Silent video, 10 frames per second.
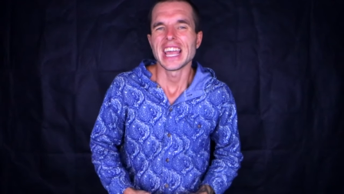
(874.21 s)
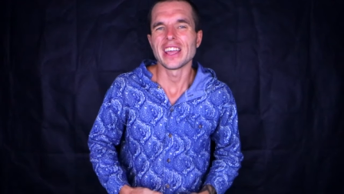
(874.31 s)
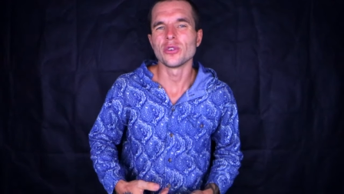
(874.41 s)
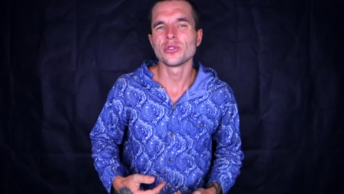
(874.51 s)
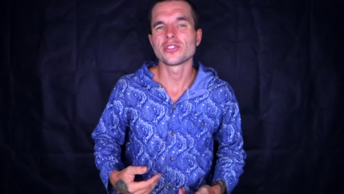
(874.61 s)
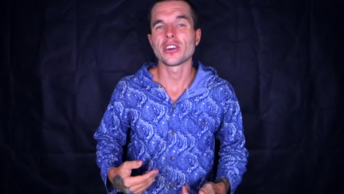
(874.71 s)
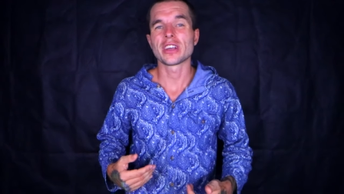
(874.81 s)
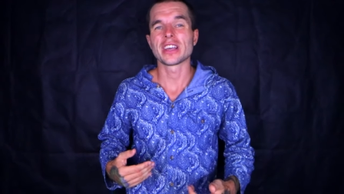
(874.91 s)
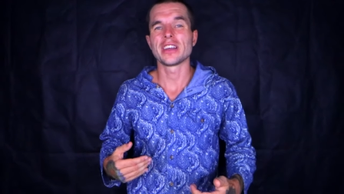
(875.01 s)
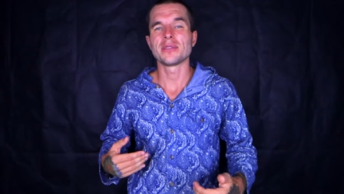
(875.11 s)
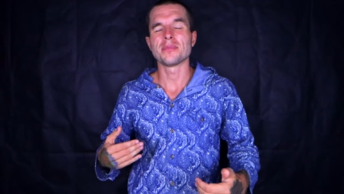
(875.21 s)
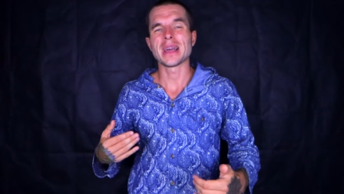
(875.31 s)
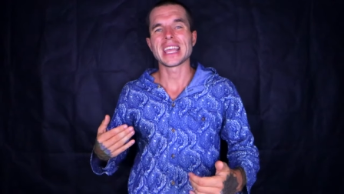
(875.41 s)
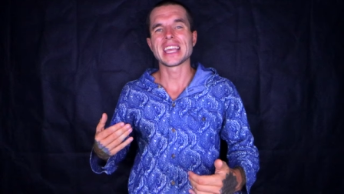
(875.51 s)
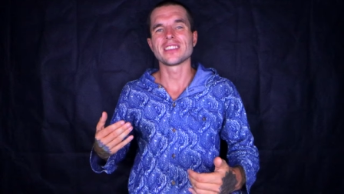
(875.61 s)
it also can
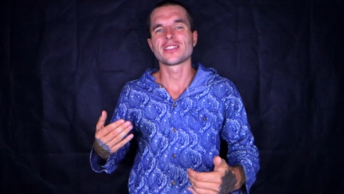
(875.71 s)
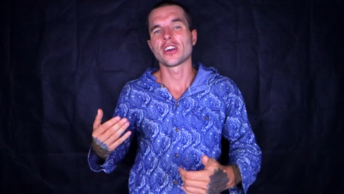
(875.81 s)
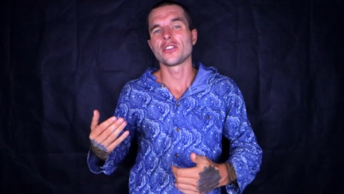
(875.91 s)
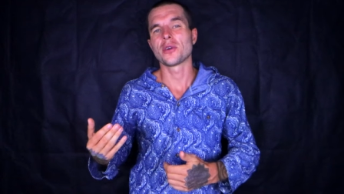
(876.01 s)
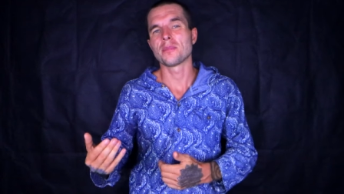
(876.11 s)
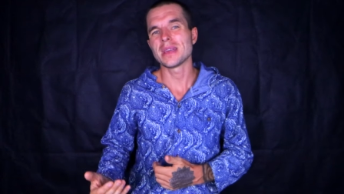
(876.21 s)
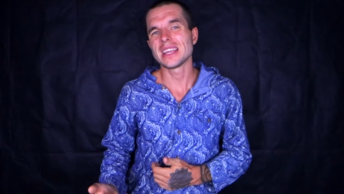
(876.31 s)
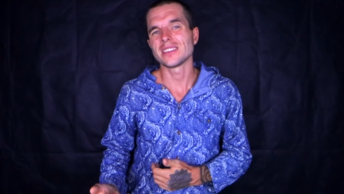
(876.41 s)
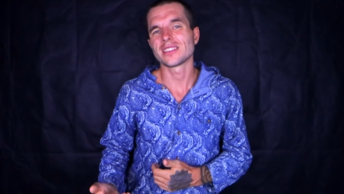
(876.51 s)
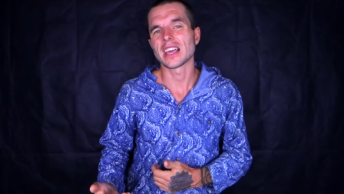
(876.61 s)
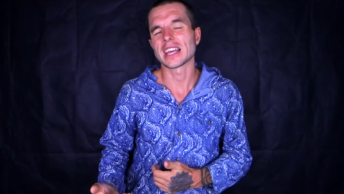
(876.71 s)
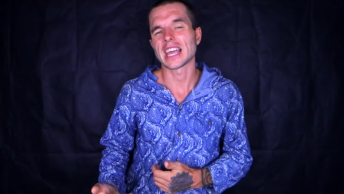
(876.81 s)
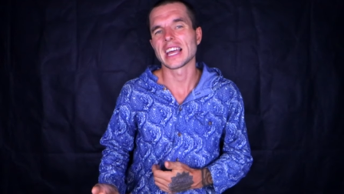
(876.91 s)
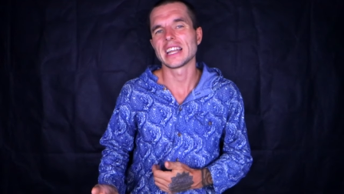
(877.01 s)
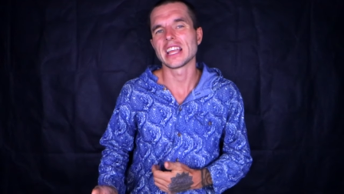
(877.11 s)
make it so the meats uh,
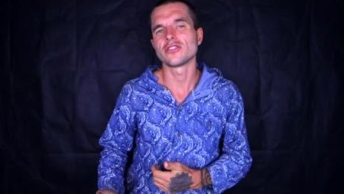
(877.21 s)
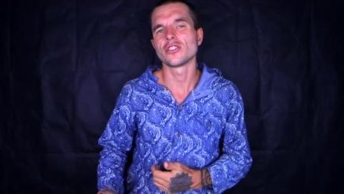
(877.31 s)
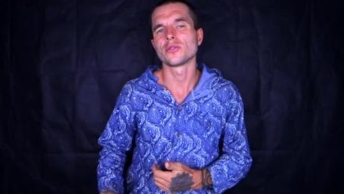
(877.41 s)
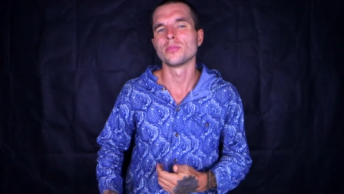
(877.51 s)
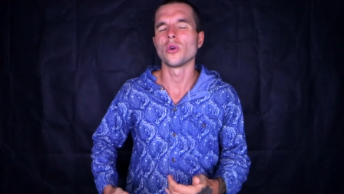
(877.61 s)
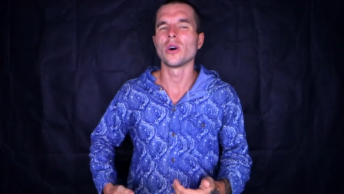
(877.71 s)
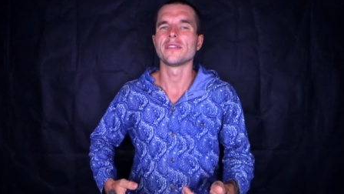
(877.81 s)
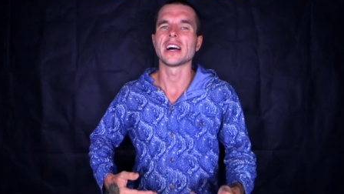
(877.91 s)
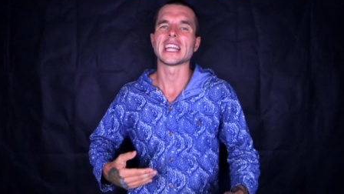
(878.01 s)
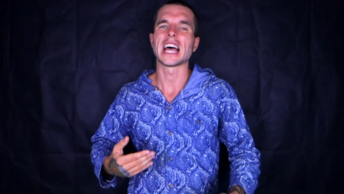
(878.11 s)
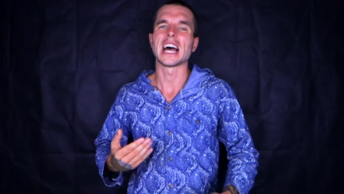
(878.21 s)
can induce more of an